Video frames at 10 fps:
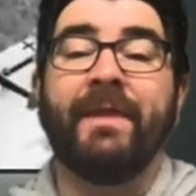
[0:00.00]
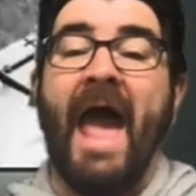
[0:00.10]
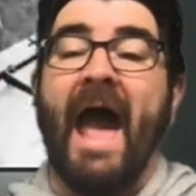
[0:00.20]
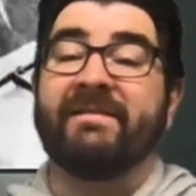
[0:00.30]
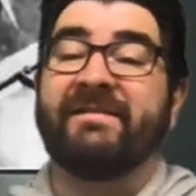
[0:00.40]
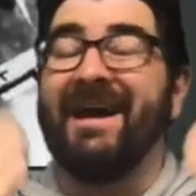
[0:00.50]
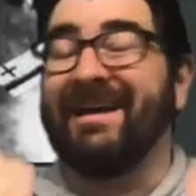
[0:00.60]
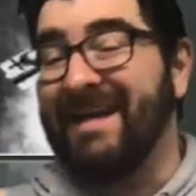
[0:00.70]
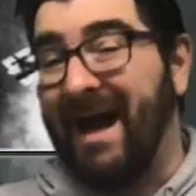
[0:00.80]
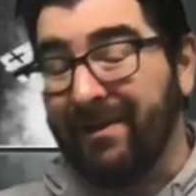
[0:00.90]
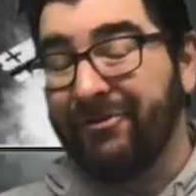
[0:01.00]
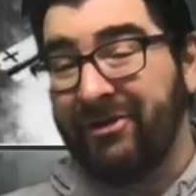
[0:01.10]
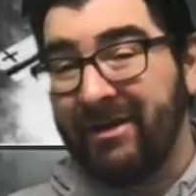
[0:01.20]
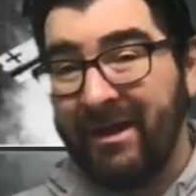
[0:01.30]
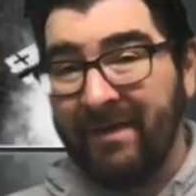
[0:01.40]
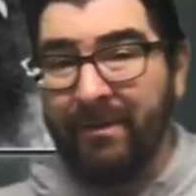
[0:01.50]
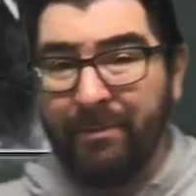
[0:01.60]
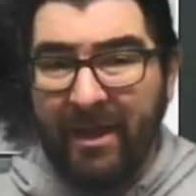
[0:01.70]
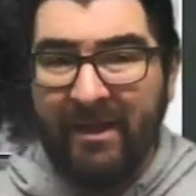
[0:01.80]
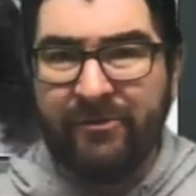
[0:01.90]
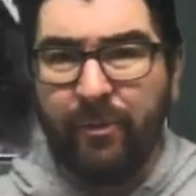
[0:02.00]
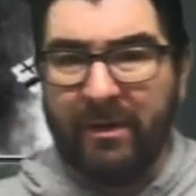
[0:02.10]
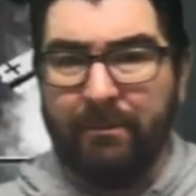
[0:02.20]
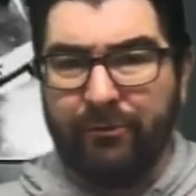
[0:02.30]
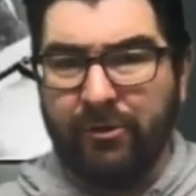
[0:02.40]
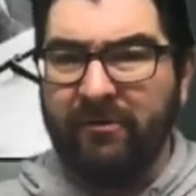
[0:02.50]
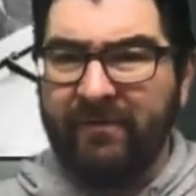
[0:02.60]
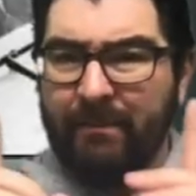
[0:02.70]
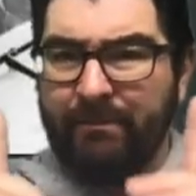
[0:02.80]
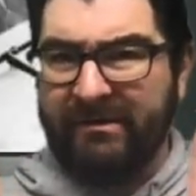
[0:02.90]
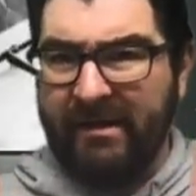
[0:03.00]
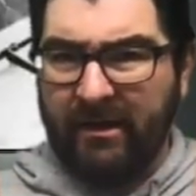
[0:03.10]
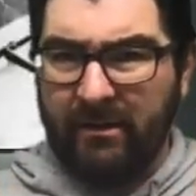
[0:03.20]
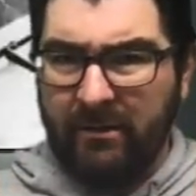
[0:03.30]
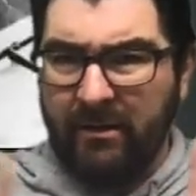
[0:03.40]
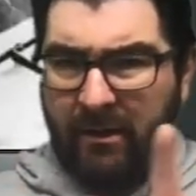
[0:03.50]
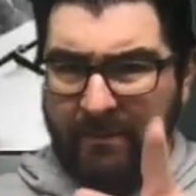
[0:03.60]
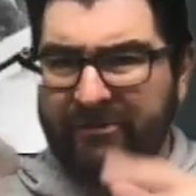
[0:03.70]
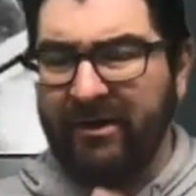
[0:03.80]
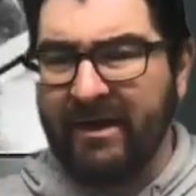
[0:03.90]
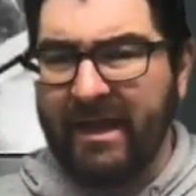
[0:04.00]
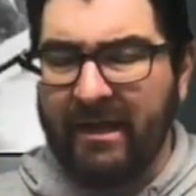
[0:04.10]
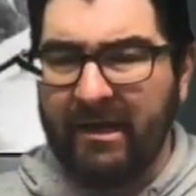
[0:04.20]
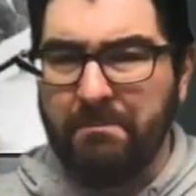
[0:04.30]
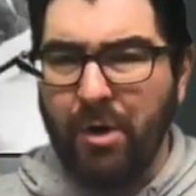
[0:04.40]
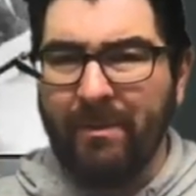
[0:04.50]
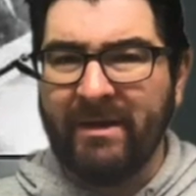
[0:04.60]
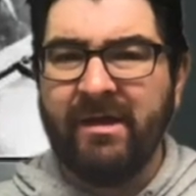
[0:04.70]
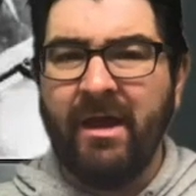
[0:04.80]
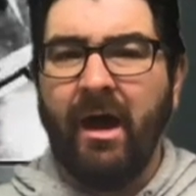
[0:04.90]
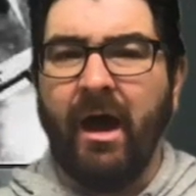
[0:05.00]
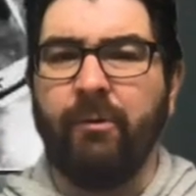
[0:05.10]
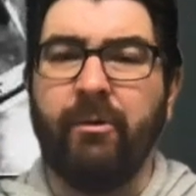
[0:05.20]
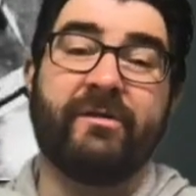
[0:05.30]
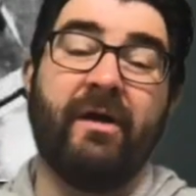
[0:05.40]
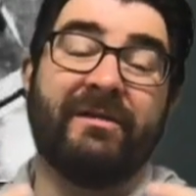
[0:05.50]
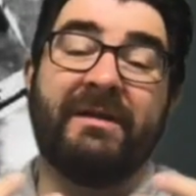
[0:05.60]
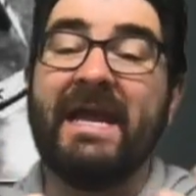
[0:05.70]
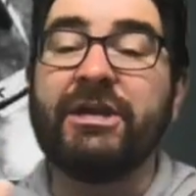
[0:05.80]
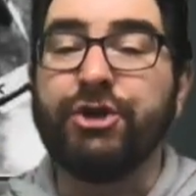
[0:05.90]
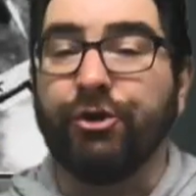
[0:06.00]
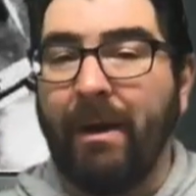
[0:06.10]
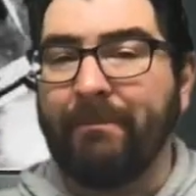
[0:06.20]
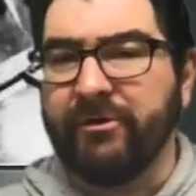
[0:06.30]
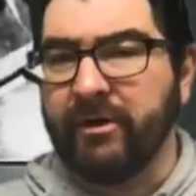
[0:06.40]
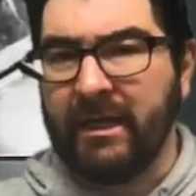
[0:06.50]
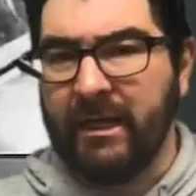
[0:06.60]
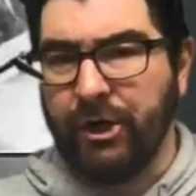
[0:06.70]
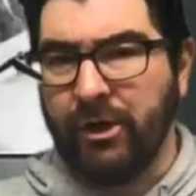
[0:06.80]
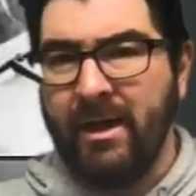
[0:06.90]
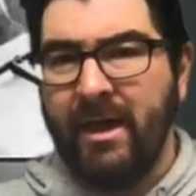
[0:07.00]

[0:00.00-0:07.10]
As technology in the planes will improve in particular, and I'll mention it again in a moment, what was called an interrupter gear,